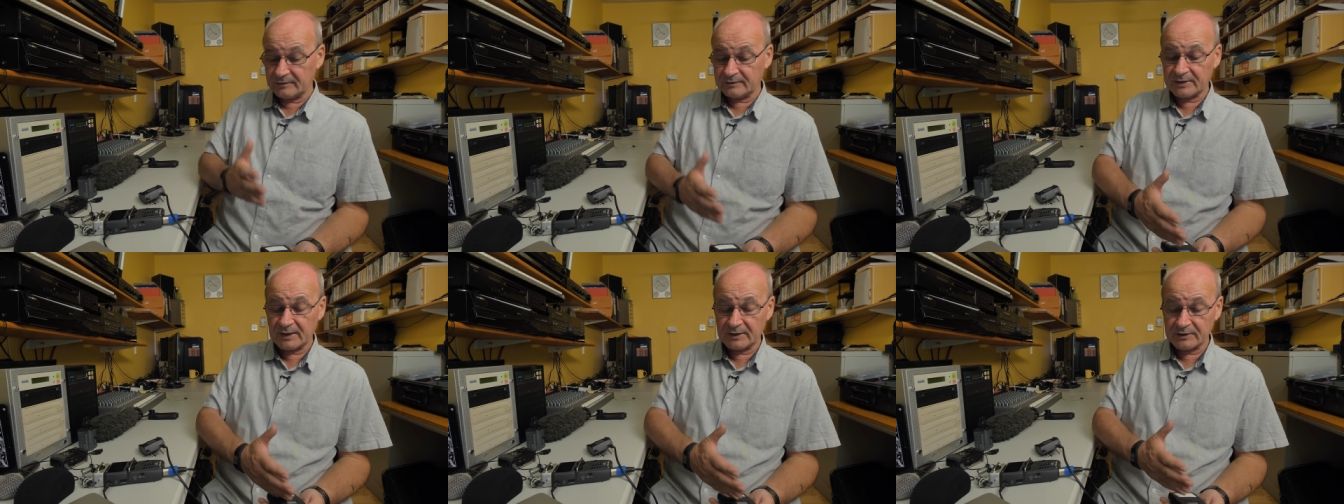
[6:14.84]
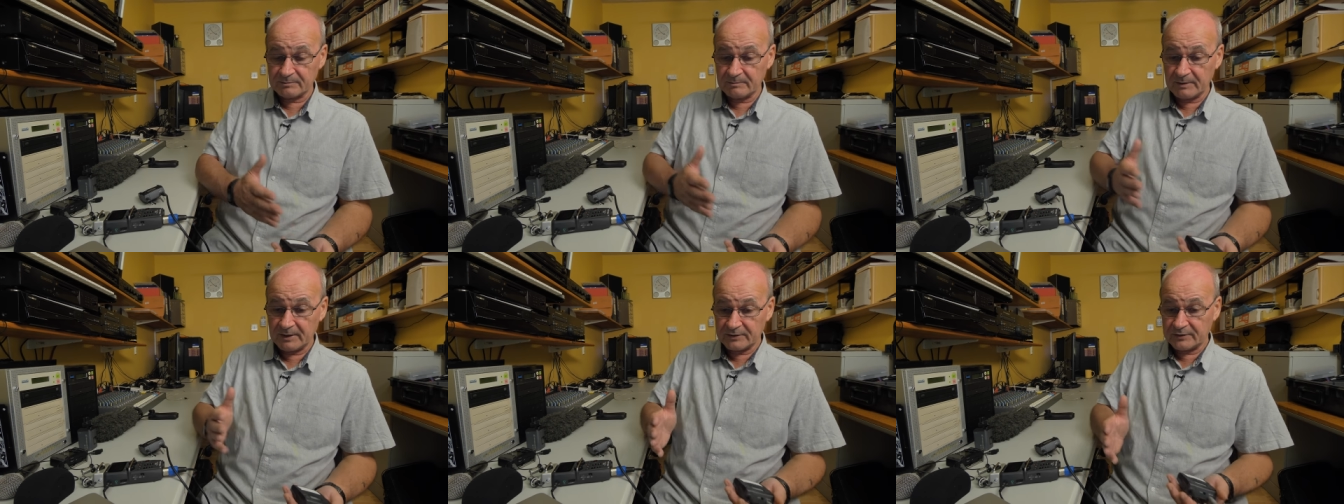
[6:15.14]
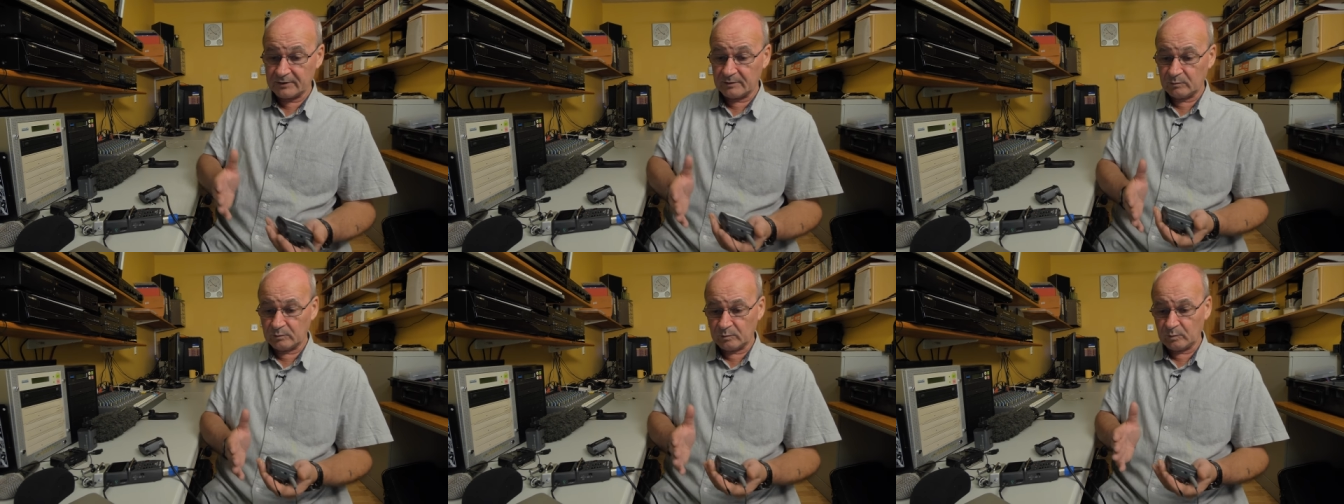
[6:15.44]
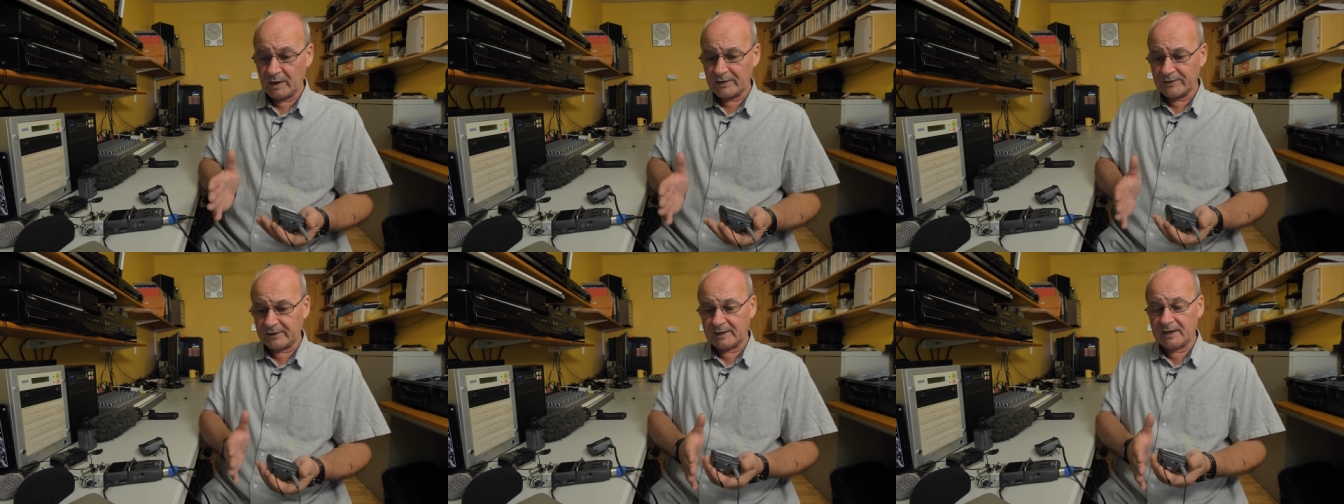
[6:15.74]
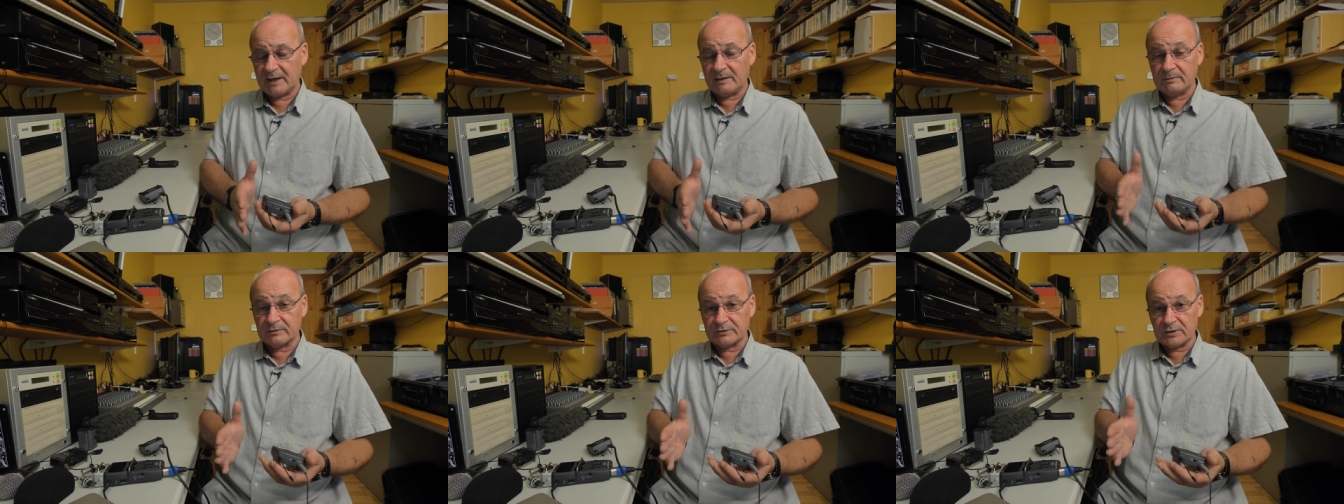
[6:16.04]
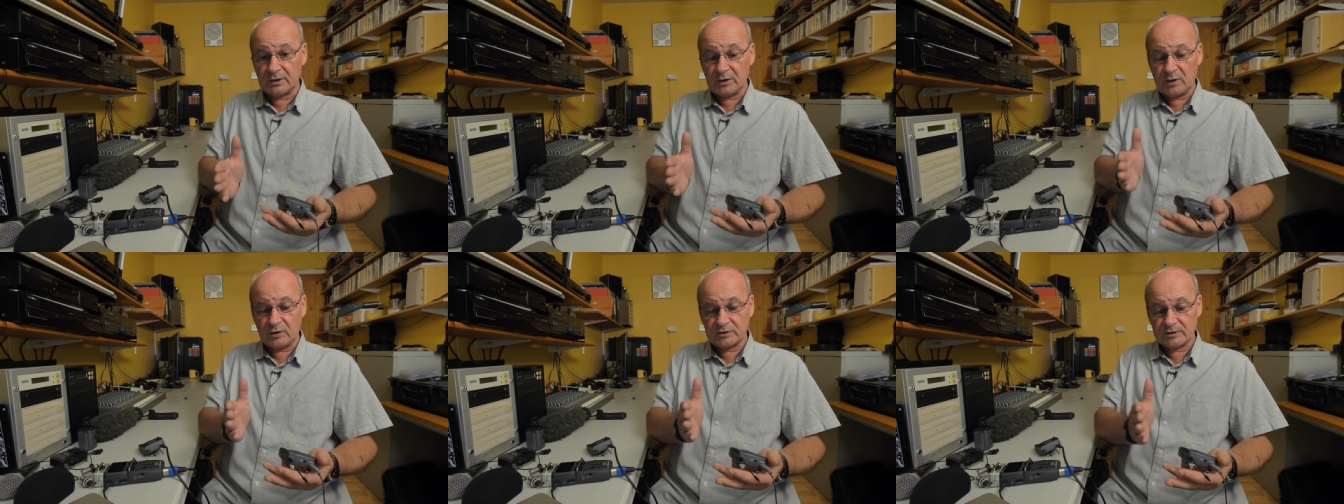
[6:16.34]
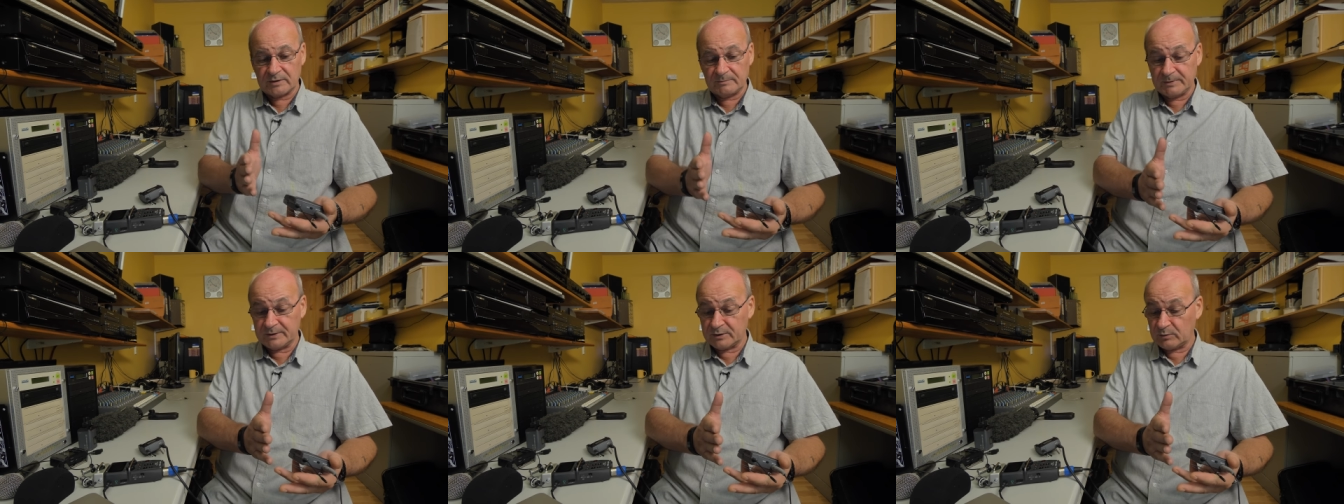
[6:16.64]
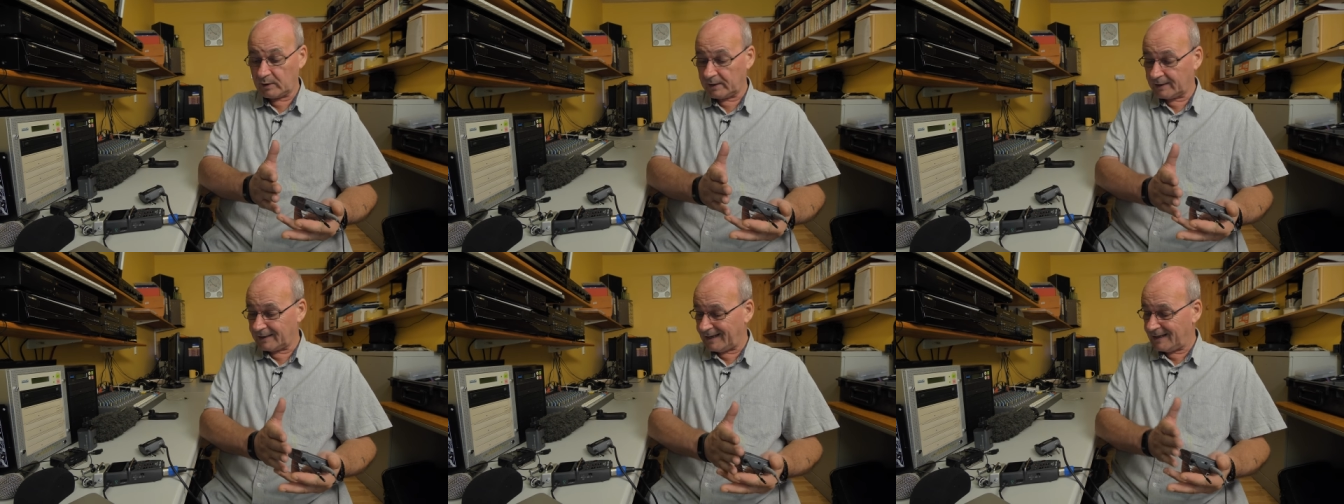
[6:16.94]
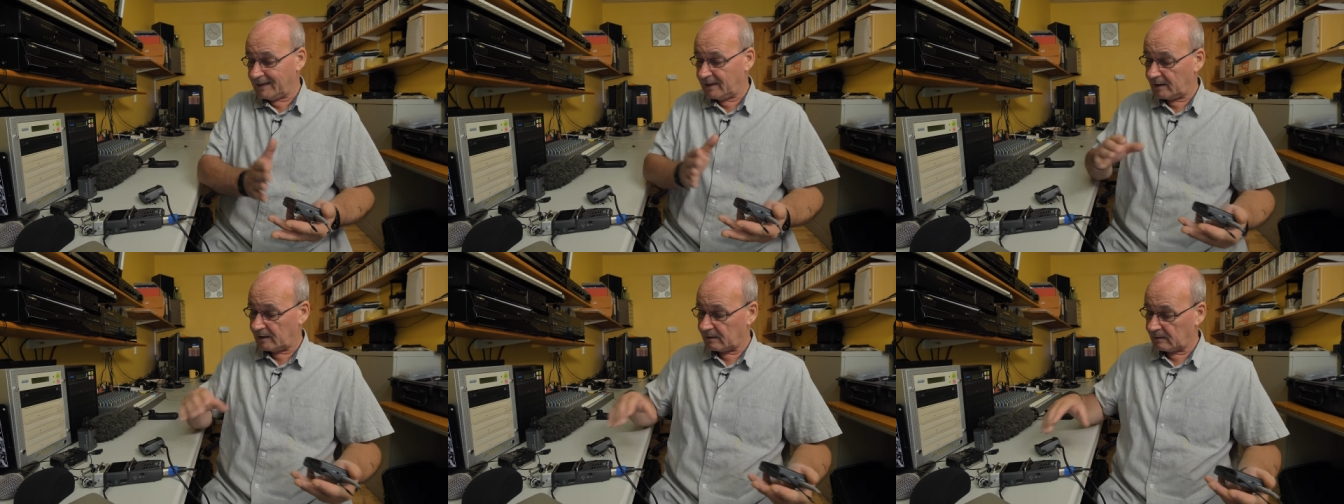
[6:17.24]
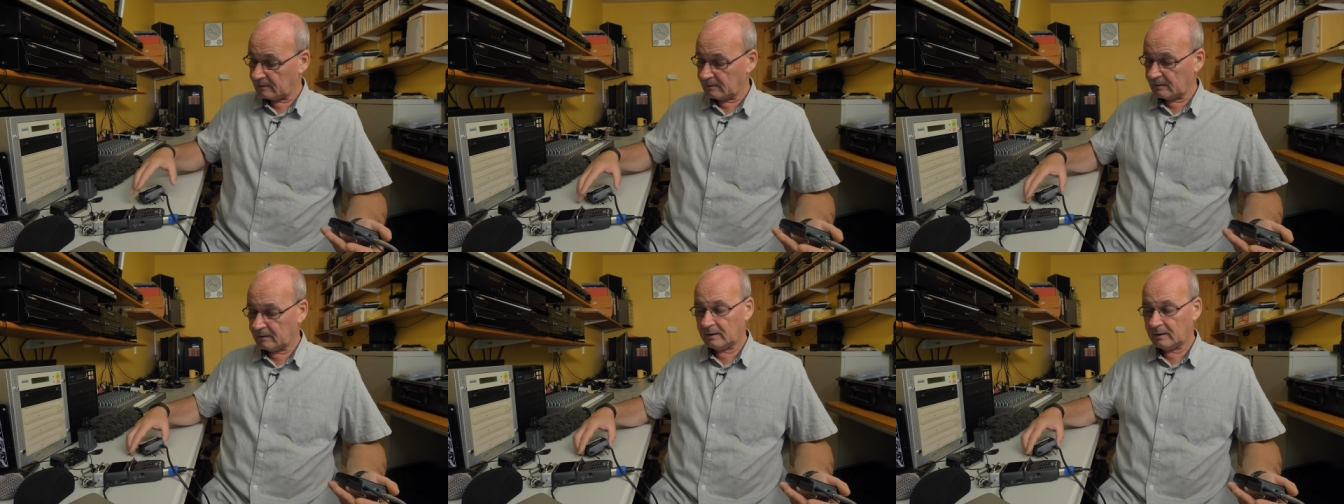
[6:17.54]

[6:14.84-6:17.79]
transmits that where the cables are lost are between here